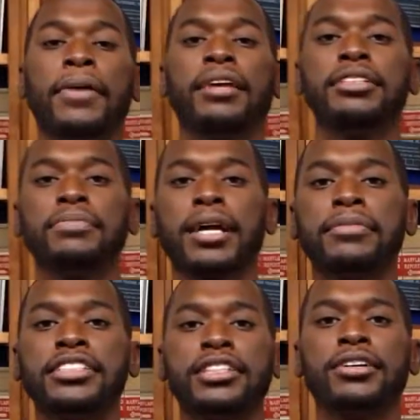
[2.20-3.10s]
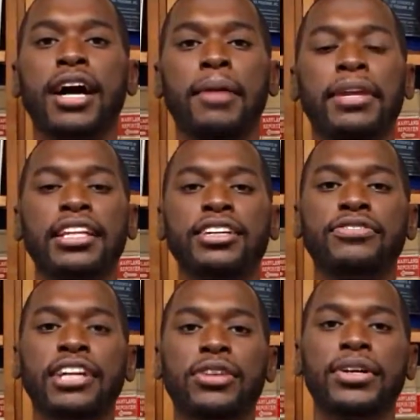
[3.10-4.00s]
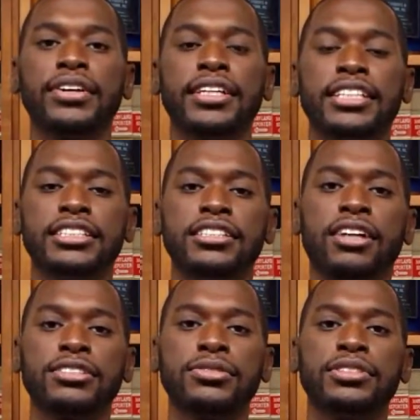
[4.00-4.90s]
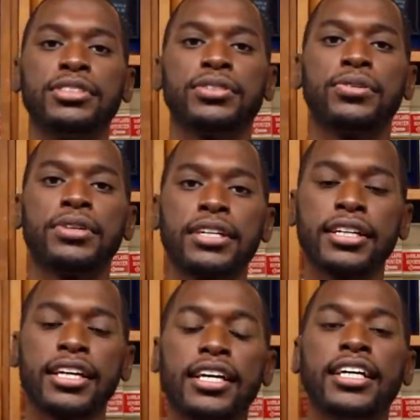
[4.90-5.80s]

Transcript: My name is Mike Michel. I'm a legal fellow here at DC Law Students in Court.